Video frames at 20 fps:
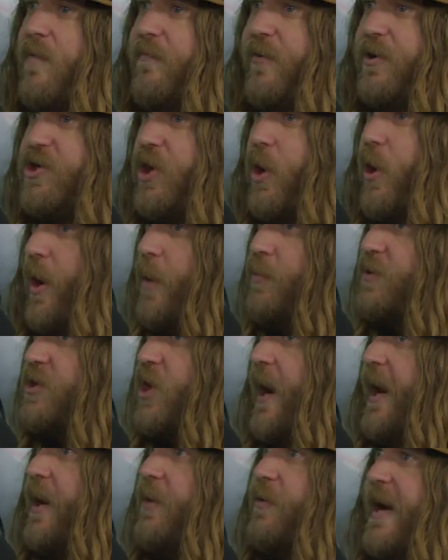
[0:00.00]
for sure, it was
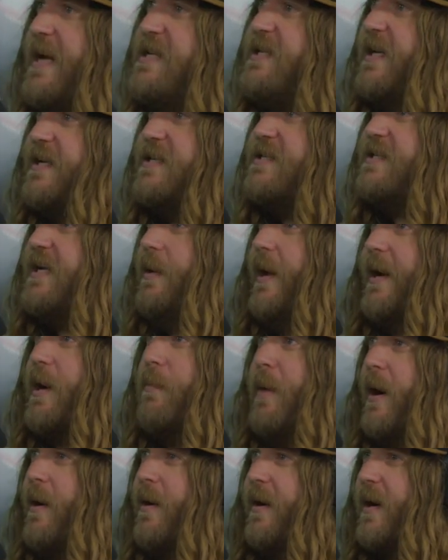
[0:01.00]
kind of crazy to see like
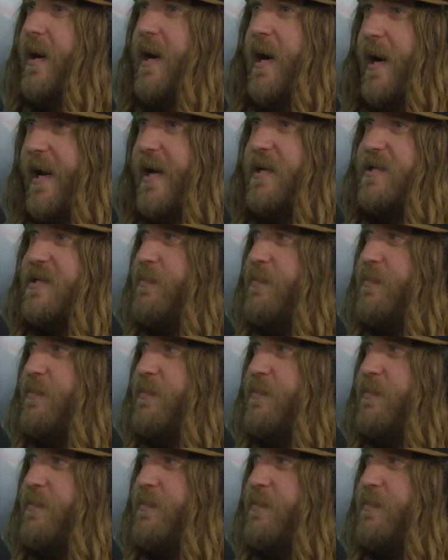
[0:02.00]
America kind of get